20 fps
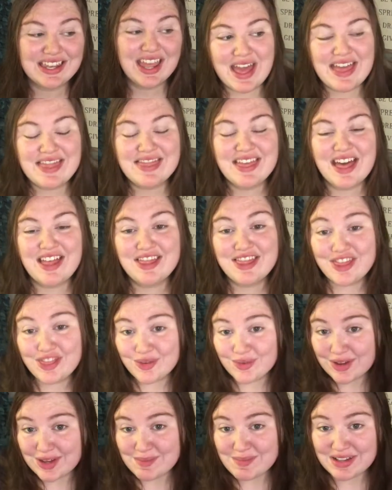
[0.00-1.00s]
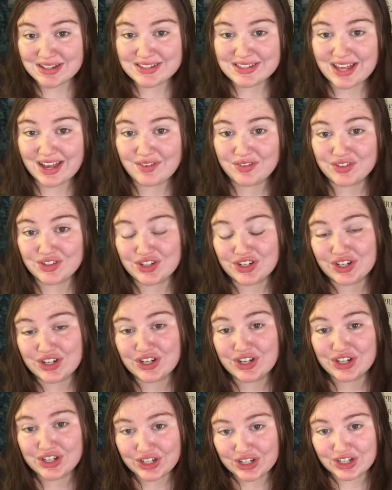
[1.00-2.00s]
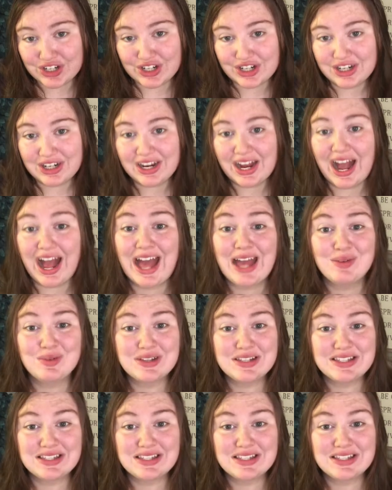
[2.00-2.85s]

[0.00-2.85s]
And then 3 months after her, I was